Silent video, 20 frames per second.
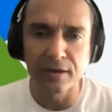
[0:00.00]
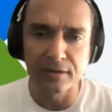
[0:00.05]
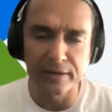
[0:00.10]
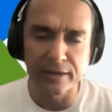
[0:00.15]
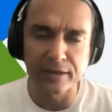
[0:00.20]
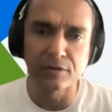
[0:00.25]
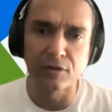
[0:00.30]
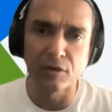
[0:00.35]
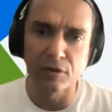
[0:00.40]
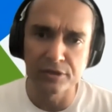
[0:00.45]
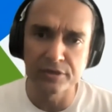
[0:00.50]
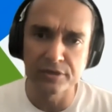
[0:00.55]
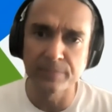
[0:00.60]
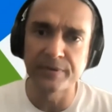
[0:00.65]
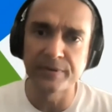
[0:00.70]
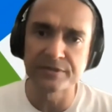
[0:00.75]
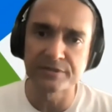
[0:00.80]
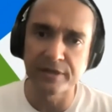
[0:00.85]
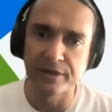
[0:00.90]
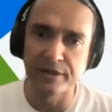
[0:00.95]
a
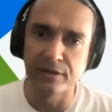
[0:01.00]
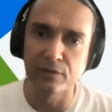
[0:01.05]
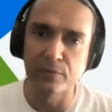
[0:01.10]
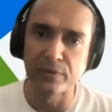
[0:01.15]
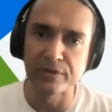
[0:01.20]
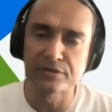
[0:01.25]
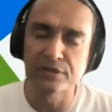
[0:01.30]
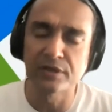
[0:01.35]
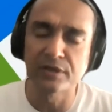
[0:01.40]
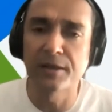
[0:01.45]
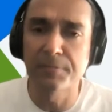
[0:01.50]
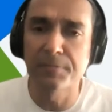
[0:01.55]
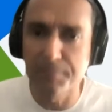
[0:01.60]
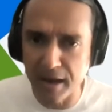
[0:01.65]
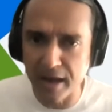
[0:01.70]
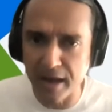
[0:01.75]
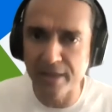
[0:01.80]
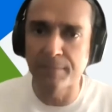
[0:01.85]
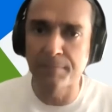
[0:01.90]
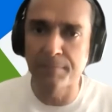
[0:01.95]
technology-based intervention in
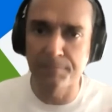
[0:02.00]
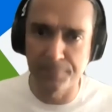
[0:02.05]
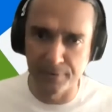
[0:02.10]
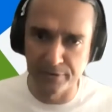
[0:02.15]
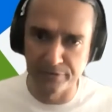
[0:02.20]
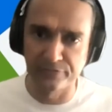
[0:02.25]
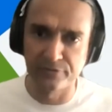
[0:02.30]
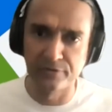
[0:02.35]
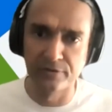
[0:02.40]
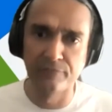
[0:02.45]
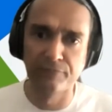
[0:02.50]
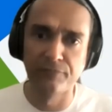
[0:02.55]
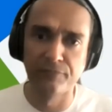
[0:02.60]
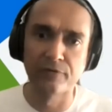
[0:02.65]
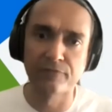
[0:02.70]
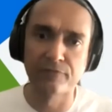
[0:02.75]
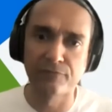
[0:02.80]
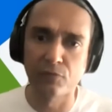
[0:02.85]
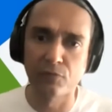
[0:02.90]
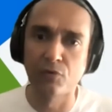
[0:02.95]
my personal
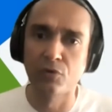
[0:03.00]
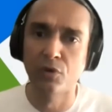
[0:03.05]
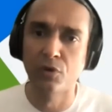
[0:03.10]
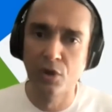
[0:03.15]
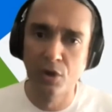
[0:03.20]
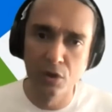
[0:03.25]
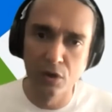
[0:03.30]
workflow